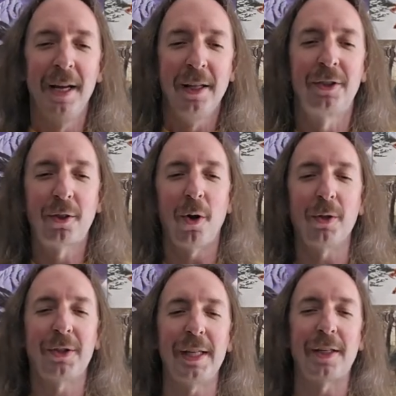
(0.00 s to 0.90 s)
Skull
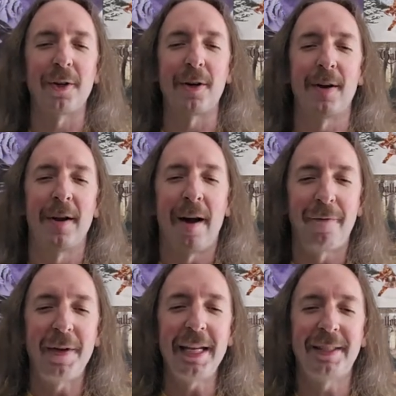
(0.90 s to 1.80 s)
Seeker, A
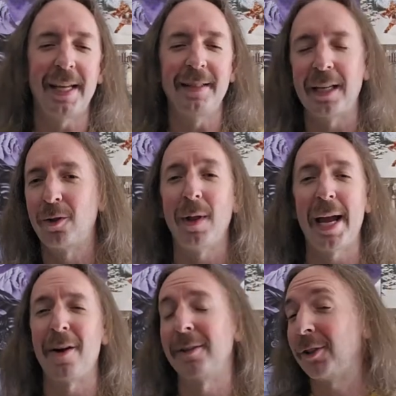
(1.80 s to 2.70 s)
Face in the
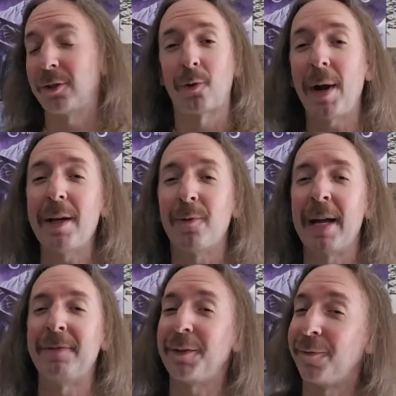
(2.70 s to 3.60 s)
Glare, just great riffs,